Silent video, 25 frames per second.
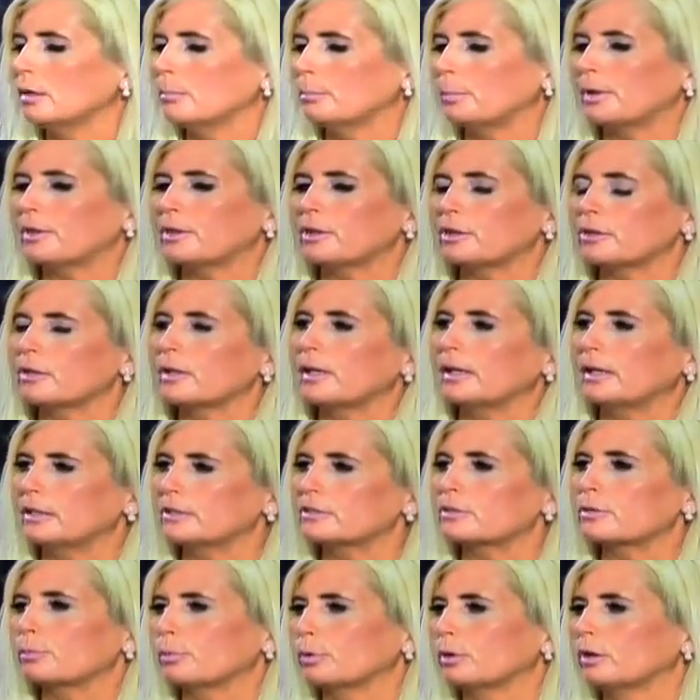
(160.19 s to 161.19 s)
but there
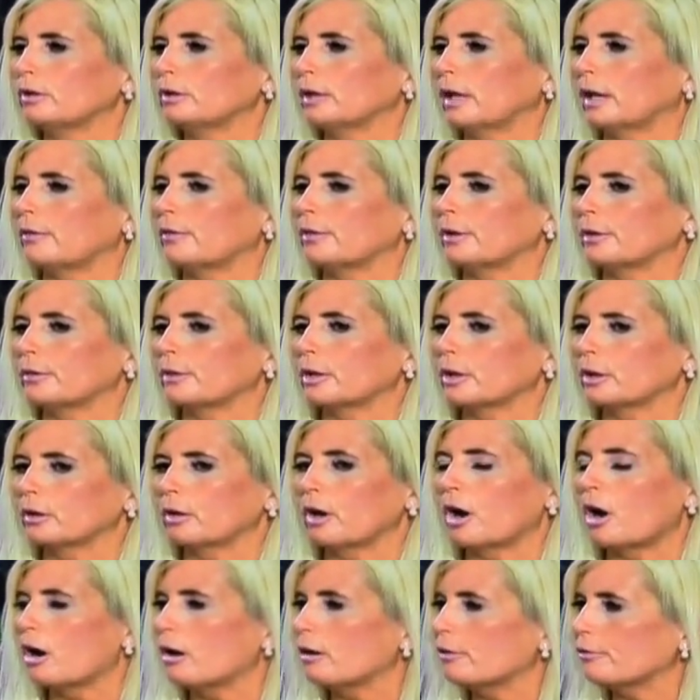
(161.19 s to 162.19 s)
is a world out there. There
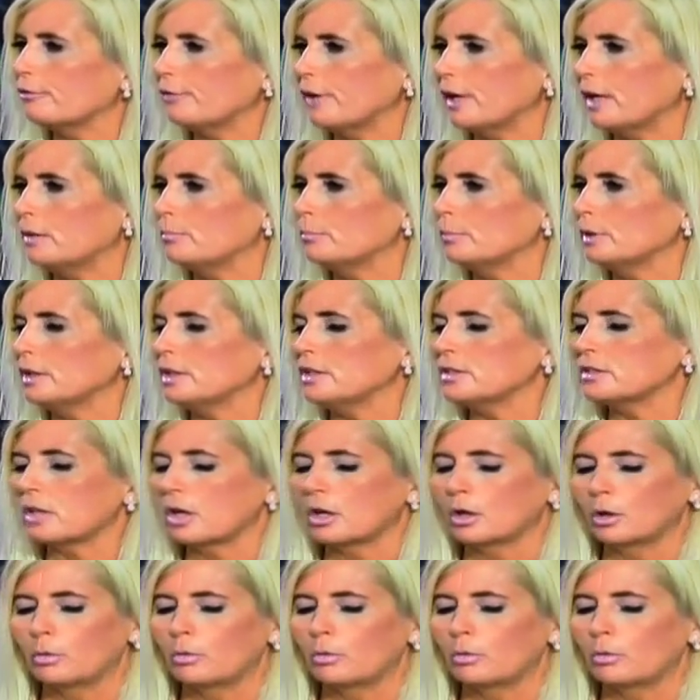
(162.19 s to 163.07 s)
are families